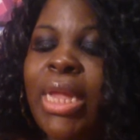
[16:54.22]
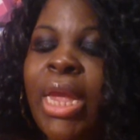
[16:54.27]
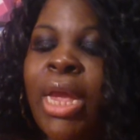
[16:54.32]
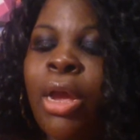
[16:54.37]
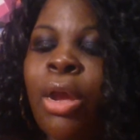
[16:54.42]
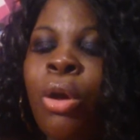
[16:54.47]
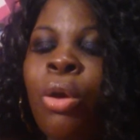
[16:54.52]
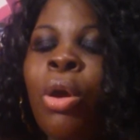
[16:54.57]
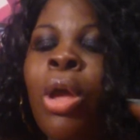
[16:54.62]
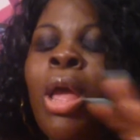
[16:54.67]

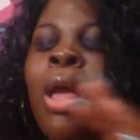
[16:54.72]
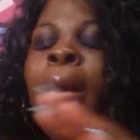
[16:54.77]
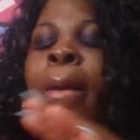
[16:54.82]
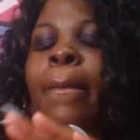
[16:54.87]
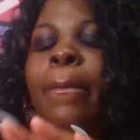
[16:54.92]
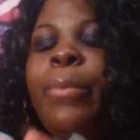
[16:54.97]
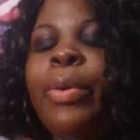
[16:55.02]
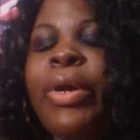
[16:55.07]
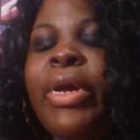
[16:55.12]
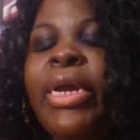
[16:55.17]
now,
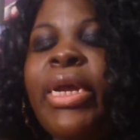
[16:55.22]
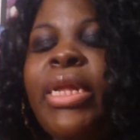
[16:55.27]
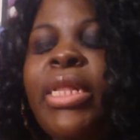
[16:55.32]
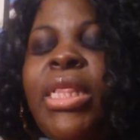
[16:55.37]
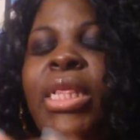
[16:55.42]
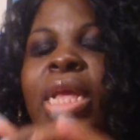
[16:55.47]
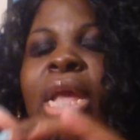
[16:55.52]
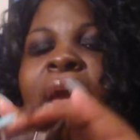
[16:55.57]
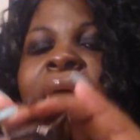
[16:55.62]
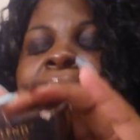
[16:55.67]

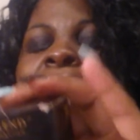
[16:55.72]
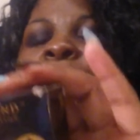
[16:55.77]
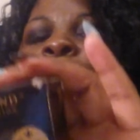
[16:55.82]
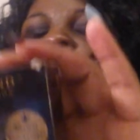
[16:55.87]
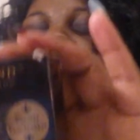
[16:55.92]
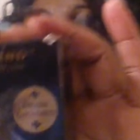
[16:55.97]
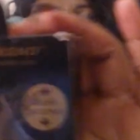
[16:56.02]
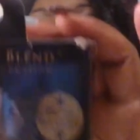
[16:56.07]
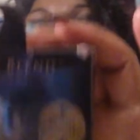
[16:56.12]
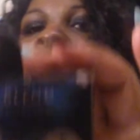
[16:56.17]
but I
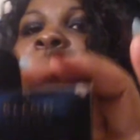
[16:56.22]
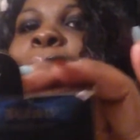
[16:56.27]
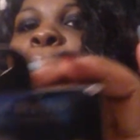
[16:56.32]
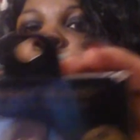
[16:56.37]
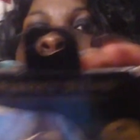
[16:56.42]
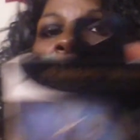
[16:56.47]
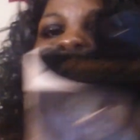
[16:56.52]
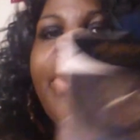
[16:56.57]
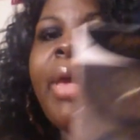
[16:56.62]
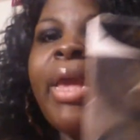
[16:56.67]
recently
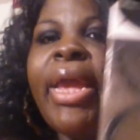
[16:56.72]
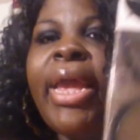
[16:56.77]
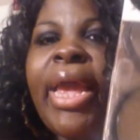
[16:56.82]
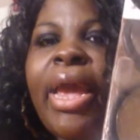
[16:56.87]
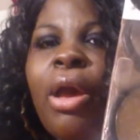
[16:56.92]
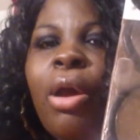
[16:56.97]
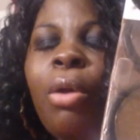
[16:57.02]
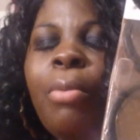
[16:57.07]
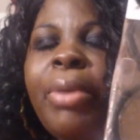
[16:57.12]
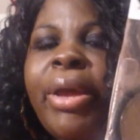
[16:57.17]
pulled it back
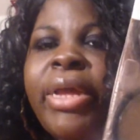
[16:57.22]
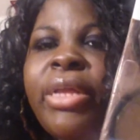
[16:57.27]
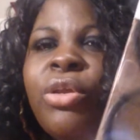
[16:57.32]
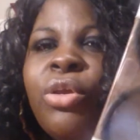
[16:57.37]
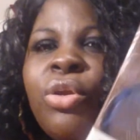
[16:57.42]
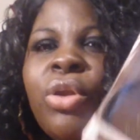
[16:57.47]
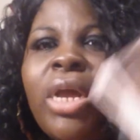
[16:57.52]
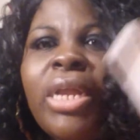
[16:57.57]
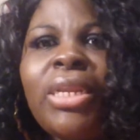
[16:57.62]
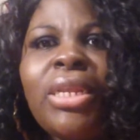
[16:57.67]
out because,
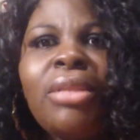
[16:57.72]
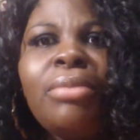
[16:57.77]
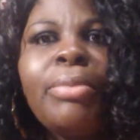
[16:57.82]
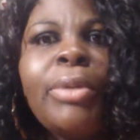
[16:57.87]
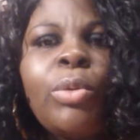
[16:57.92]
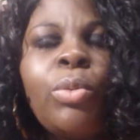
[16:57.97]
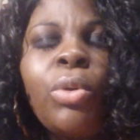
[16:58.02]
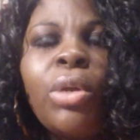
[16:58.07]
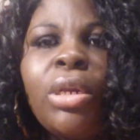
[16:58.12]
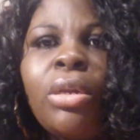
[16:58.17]
you know, I just
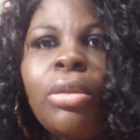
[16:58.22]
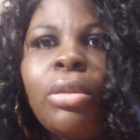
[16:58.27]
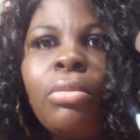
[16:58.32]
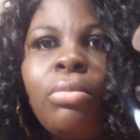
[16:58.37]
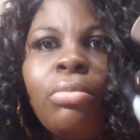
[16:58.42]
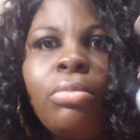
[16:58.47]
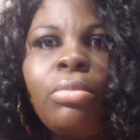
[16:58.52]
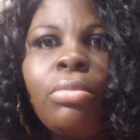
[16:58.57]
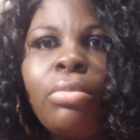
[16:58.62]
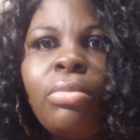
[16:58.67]
been
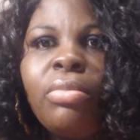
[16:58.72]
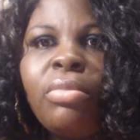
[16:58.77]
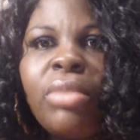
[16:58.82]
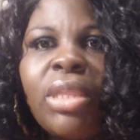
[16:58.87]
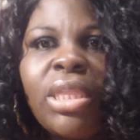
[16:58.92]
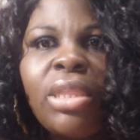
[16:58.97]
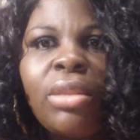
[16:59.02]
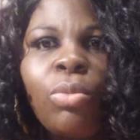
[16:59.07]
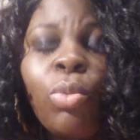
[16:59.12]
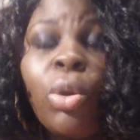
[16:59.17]
wanting
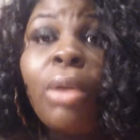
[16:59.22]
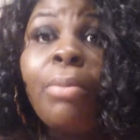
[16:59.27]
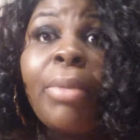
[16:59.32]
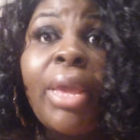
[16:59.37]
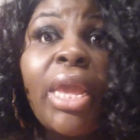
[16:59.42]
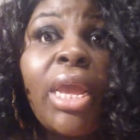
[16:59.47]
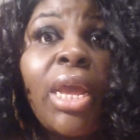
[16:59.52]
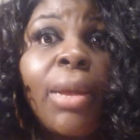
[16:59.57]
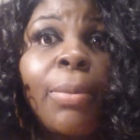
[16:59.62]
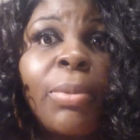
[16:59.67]
to wear
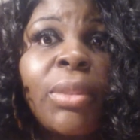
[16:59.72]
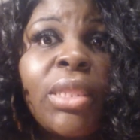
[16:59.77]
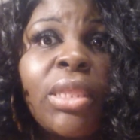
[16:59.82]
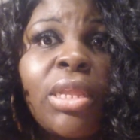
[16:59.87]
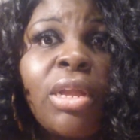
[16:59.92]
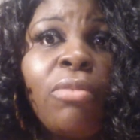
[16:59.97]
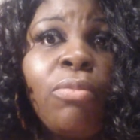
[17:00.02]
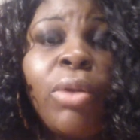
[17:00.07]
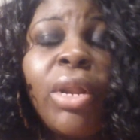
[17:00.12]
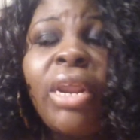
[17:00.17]
makeup and
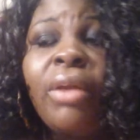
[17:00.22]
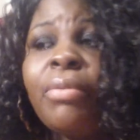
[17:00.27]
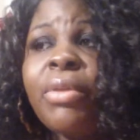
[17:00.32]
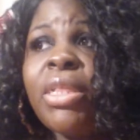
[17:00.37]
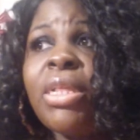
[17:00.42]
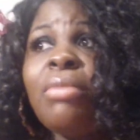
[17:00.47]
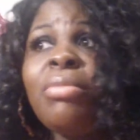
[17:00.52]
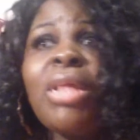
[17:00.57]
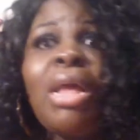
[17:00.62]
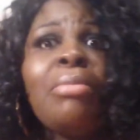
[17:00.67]
stuff, whatever.
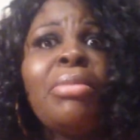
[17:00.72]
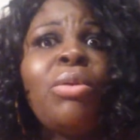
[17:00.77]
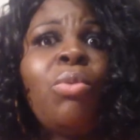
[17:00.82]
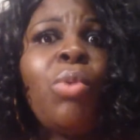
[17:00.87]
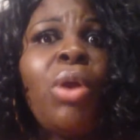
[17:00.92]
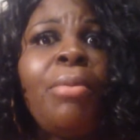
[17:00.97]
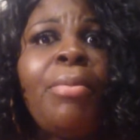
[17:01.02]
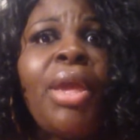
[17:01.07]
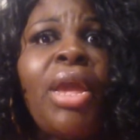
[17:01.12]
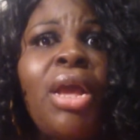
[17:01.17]
Sometimes I
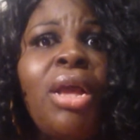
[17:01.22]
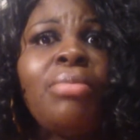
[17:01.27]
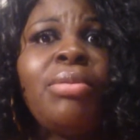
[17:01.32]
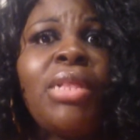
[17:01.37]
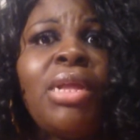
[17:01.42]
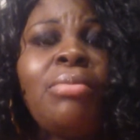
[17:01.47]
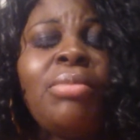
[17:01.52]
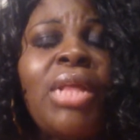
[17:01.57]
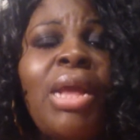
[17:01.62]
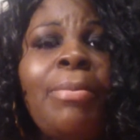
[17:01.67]
wear makeup,
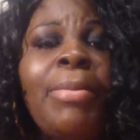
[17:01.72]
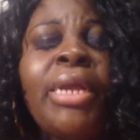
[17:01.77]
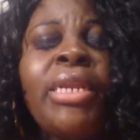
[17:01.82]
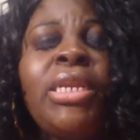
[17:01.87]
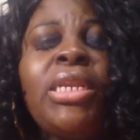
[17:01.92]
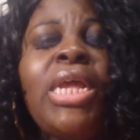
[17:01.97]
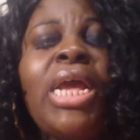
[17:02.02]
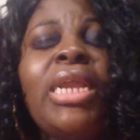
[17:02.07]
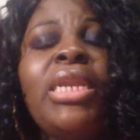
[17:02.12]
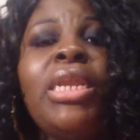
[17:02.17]

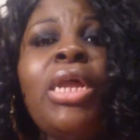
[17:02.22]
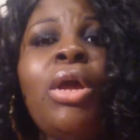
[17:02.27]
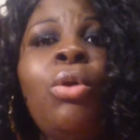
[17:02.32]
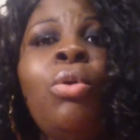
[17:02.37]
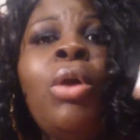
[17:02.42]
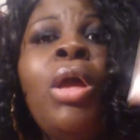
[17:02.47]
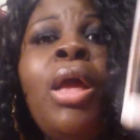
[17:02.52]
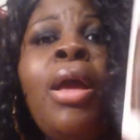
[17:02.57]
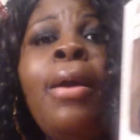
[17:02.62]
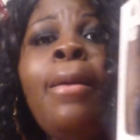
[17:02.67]
sometimes I
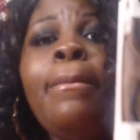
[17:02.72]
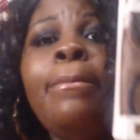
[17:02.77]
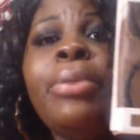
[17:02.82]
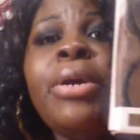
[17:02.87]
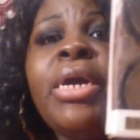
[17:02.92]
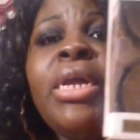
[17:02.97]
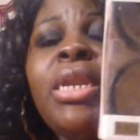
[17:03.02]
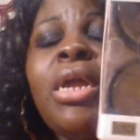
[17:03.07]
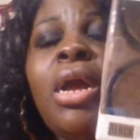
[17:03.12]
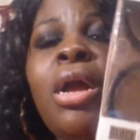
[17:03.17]
don't.
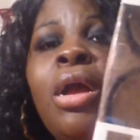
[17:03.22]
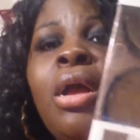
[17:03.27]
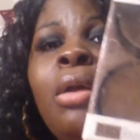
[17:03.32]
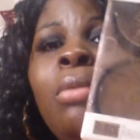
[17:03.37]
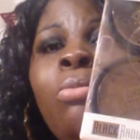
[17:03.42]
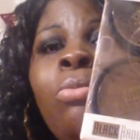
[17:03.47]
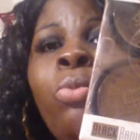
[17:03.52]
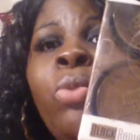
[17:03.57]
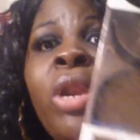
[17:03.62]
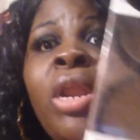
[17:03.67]
But
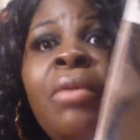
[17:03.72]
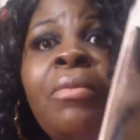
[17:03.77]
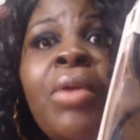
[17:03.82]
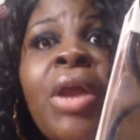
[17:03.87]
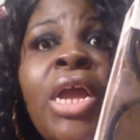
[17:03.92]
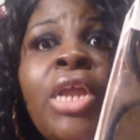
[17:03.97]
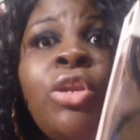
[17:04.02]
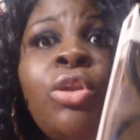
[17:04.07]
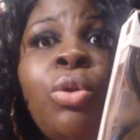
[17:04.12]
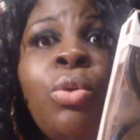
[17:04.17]
whenever
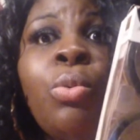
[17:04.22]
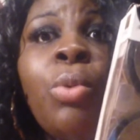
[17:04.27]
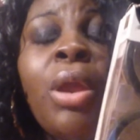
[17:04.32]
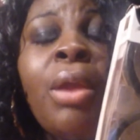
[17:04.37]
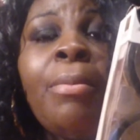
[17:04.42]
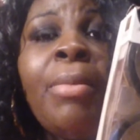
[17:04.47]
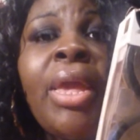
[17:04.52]
I do wear